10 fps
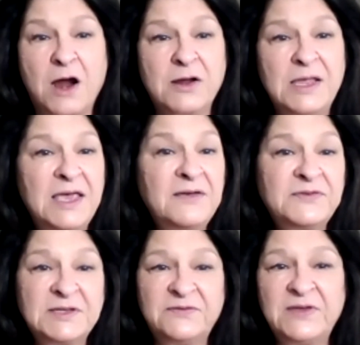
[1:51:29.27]

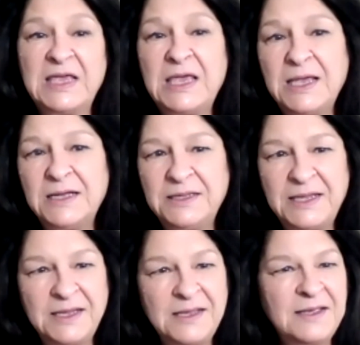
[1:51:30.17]
gifts of
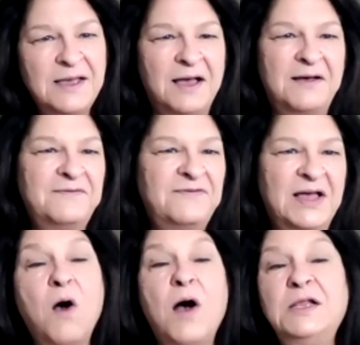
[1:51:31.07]
healing, of
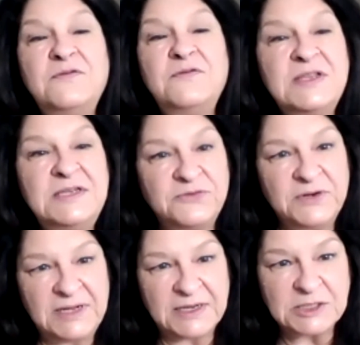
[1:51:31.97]
all of the different
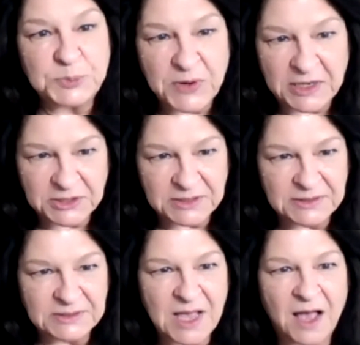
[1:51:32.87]

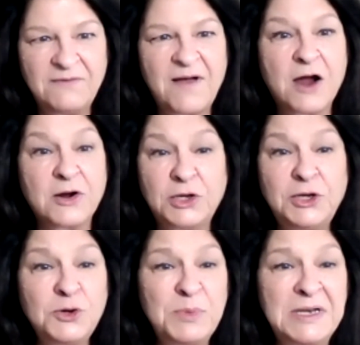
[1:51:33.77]
expressions of our
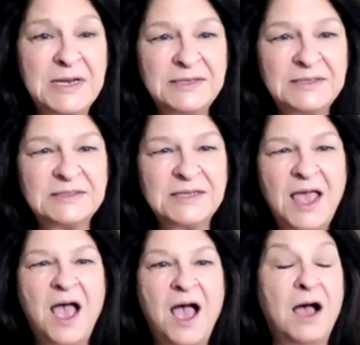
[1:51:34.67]
humanness,
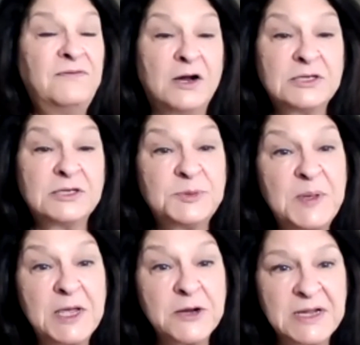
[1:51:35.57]
of our
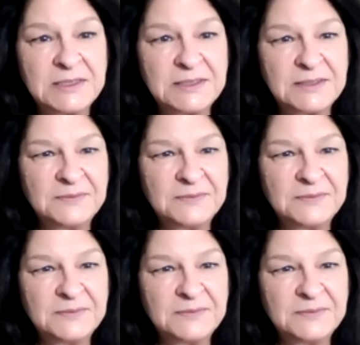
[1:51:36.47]
spirit,